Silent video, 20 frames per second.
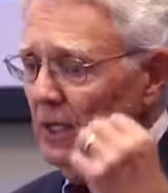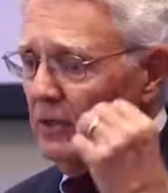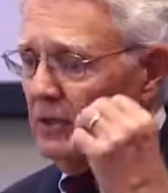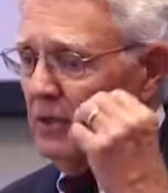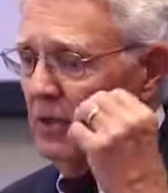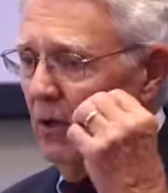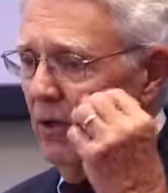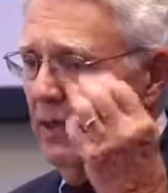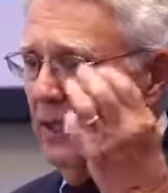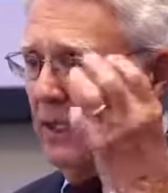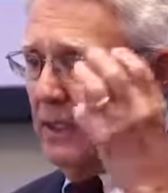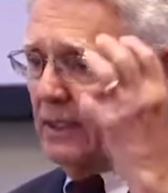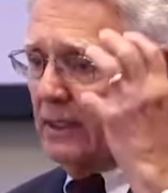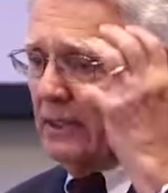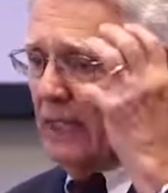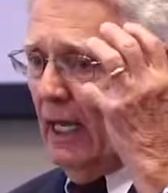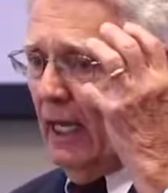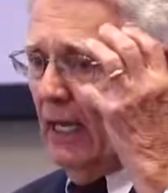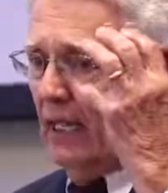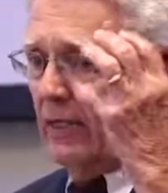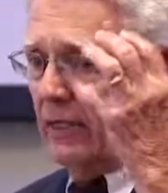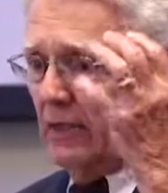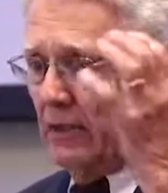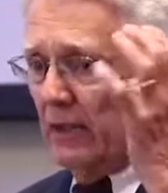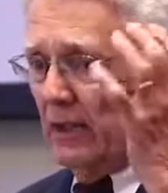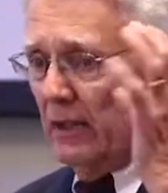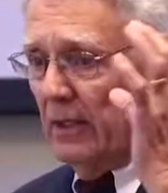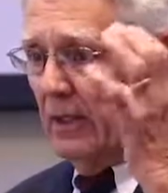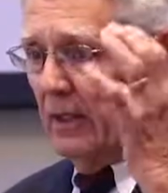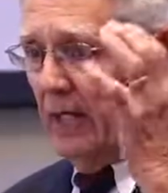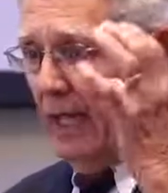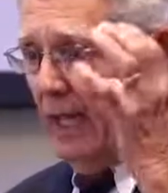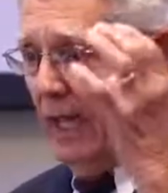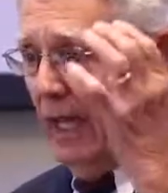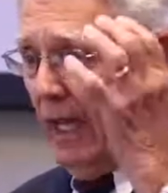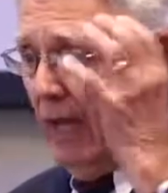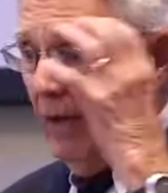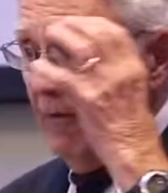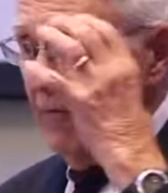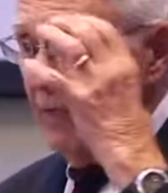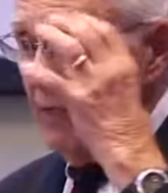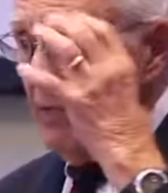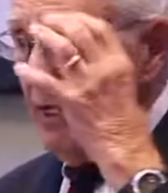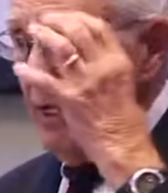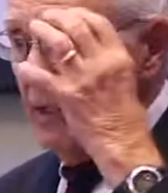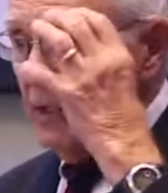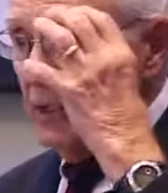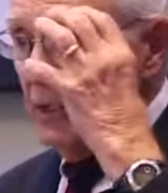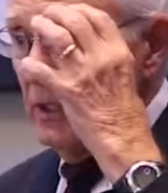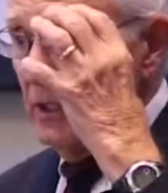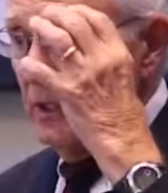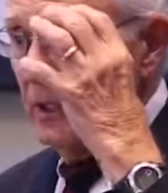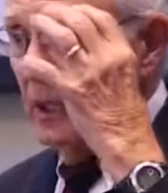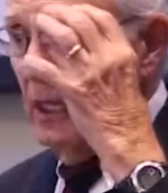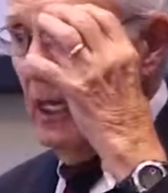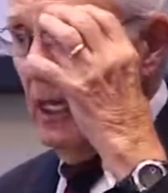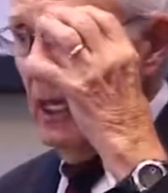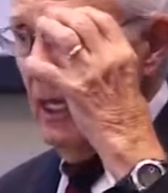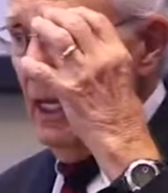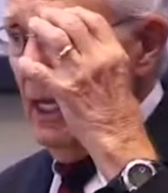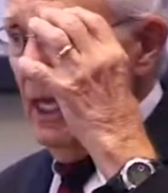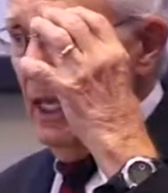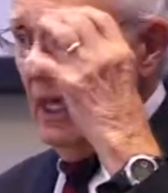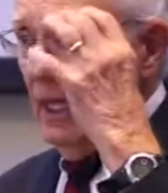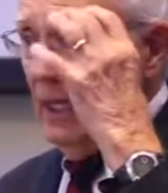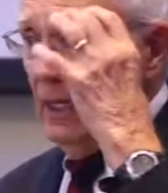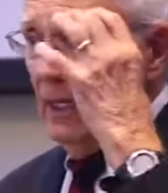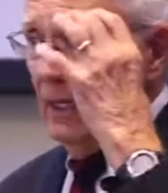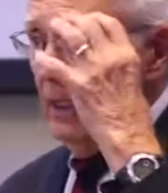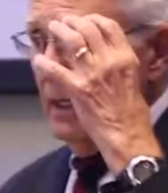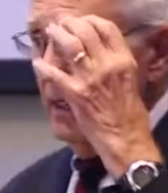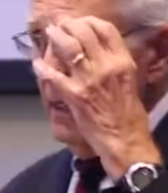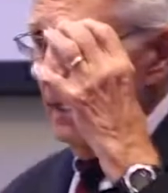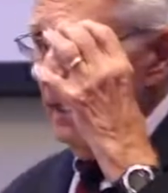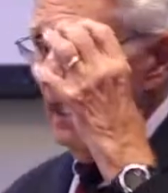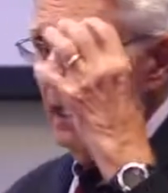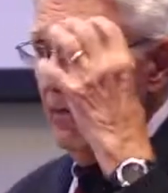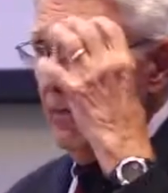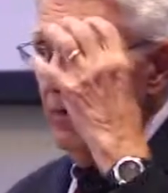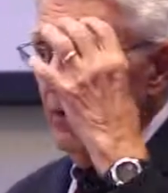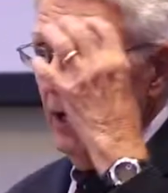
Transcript: So they decided to take half the patients and have